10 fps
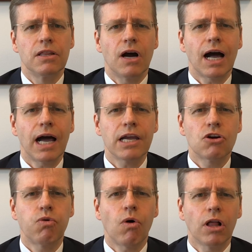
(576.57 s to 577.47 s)
the high
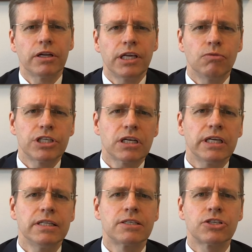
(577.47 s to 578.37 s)
quality which
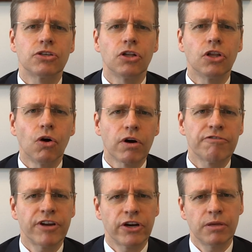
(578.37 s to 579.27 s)
leads to lower
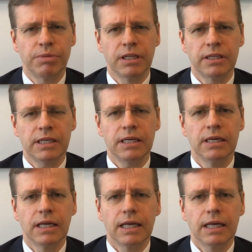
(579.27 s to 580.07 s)
variability